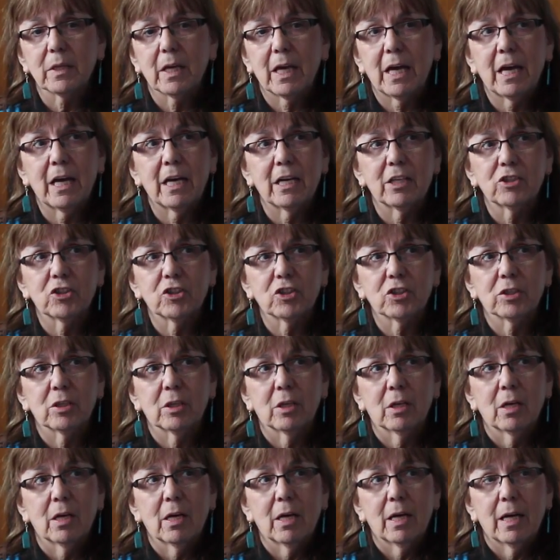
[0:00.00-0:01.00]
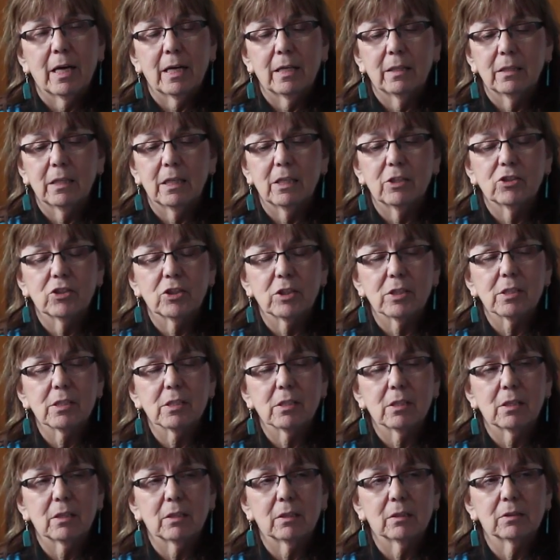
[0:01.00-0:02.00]
ash, and then
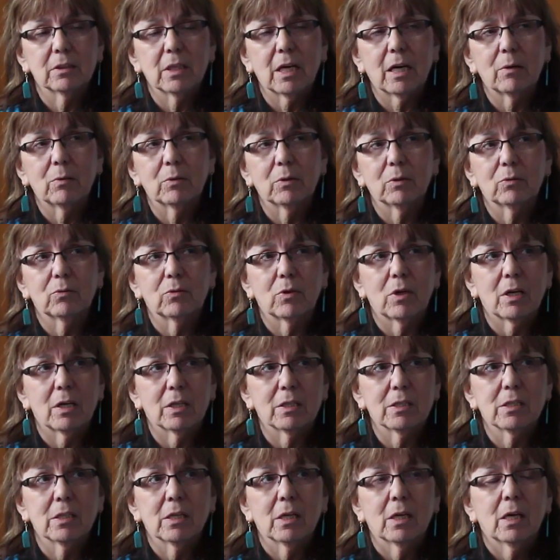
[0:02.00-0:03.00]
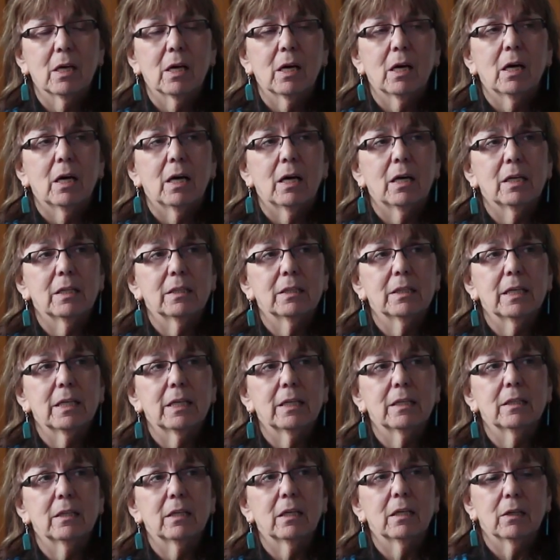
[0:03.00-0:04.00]
just a dowel rod. And
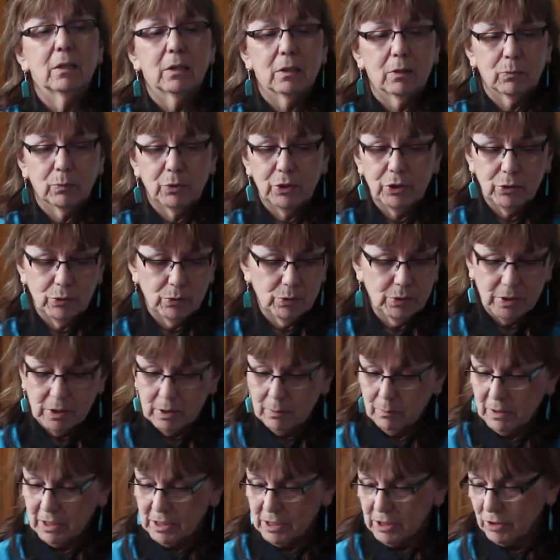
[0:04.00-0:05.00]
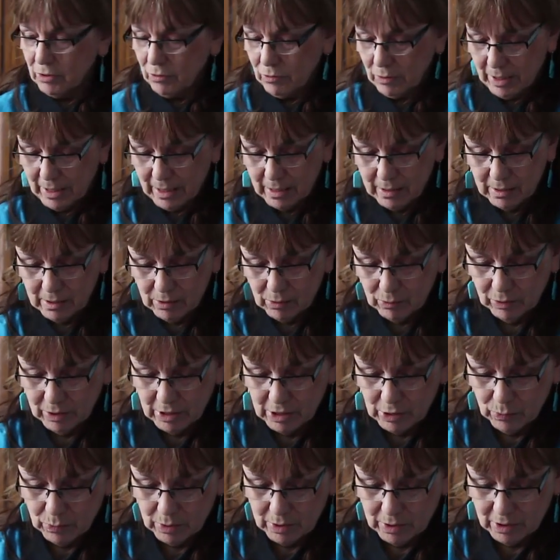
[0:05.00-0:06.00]
then we use the muskrat. So
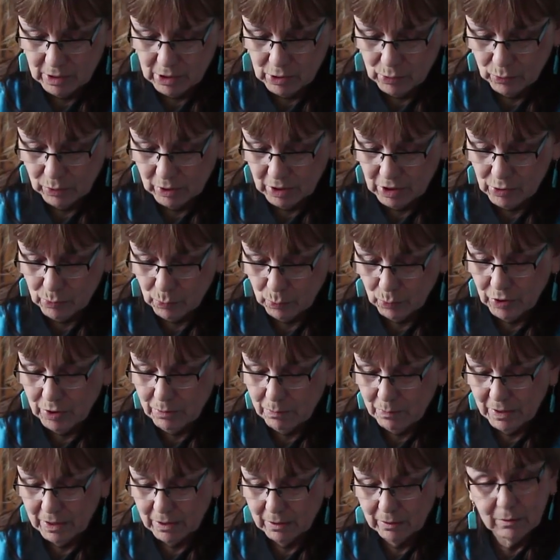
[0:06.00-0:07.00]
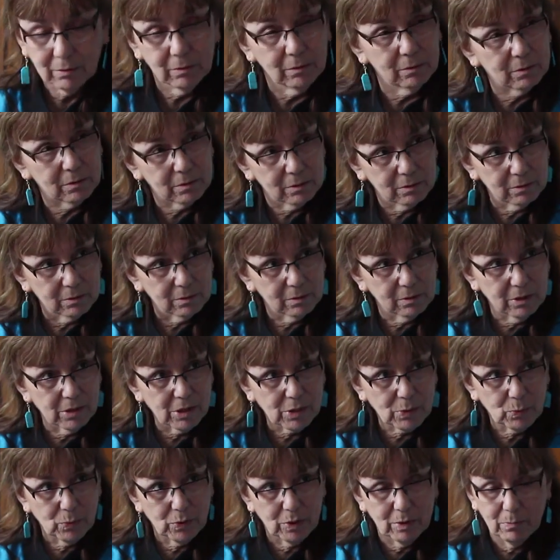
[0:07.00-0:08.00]
this would have been
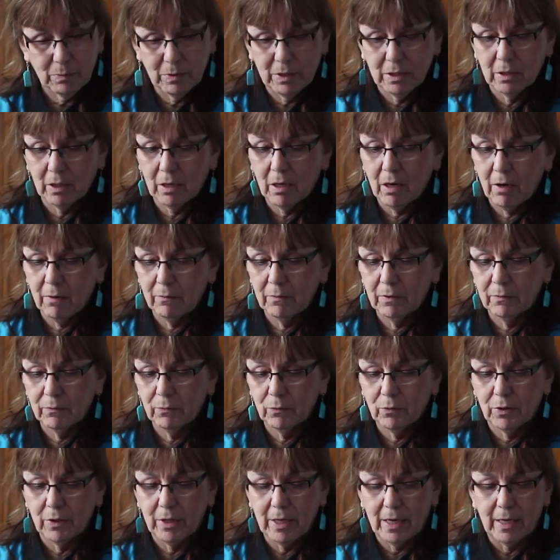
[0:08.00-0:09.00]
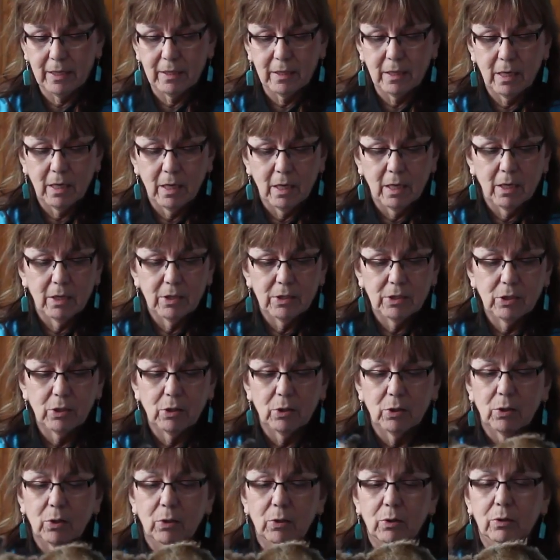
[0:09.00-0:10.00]
a cover for that.
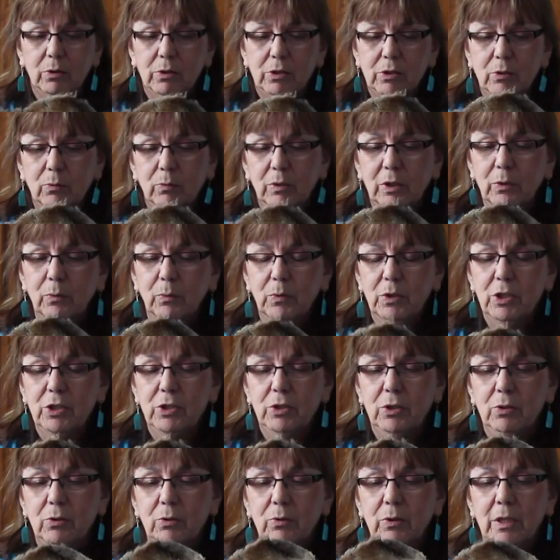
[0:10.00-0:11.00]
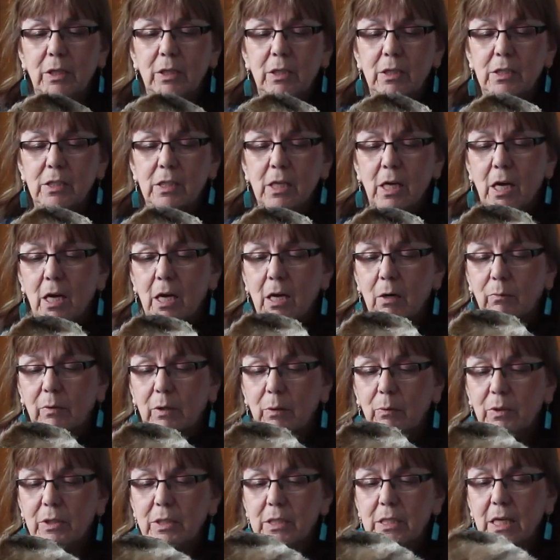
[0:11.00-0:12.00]
So what we do is
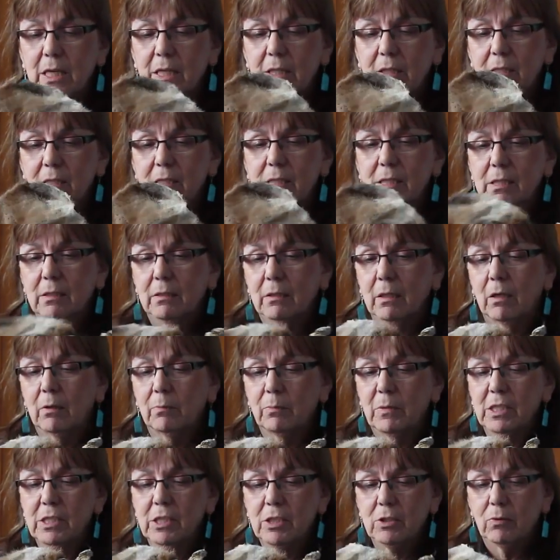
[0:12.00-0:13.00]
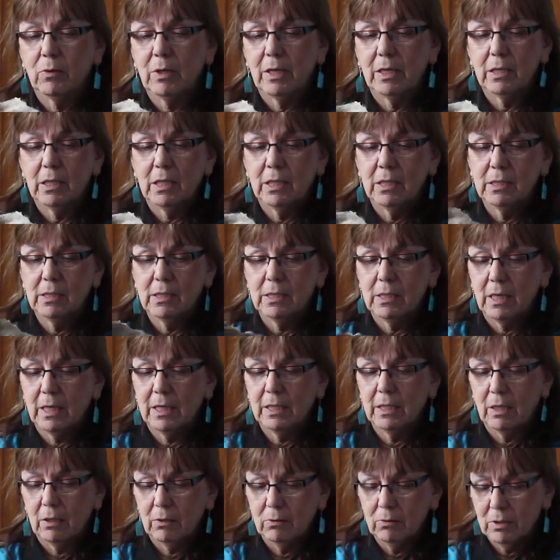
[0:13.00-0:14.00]
we would take our muskrat
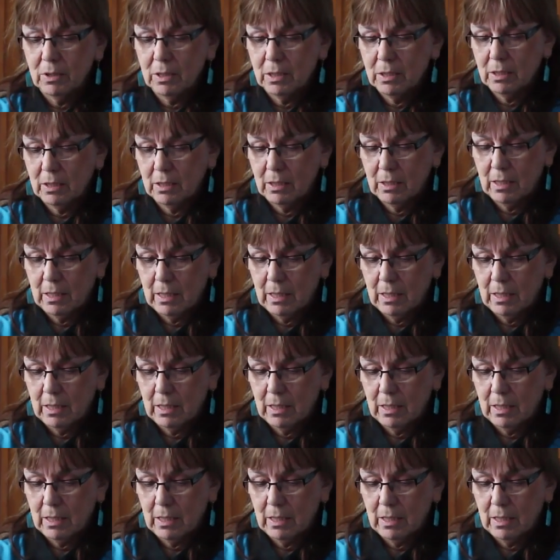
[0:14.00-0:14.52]
inside out